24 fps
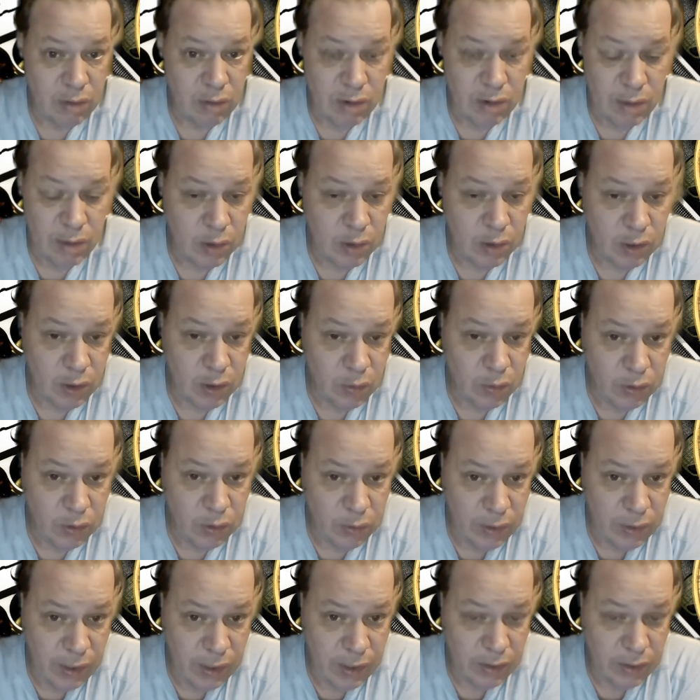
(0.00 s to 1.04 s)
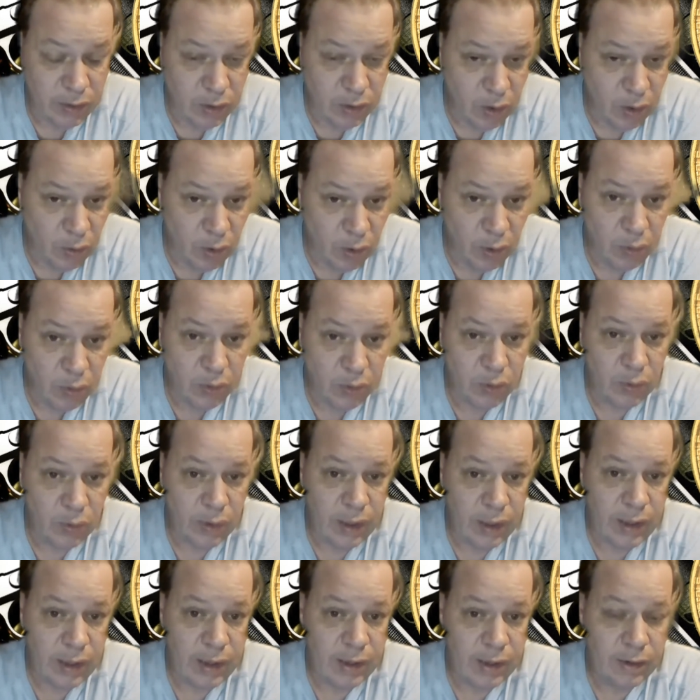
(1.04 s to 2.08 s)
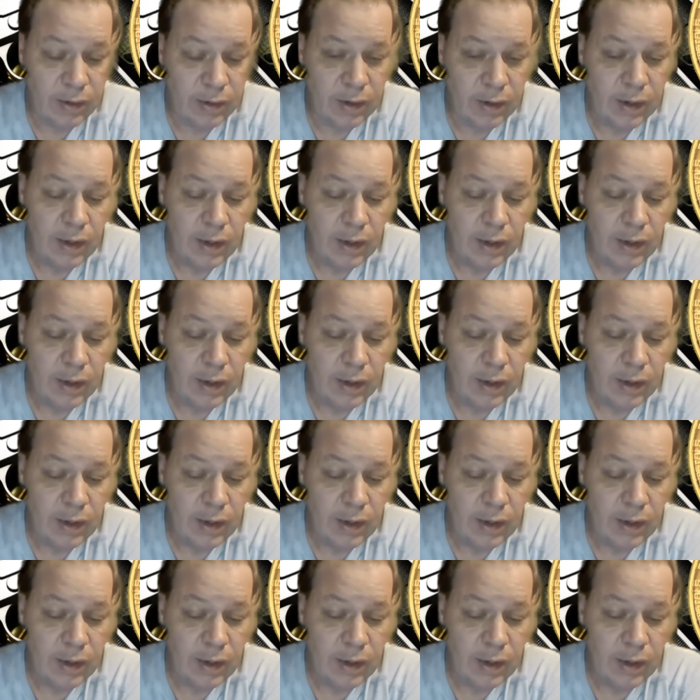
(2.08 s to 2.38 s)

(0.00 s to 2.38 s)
Robinhood don't do that. Do don't do that.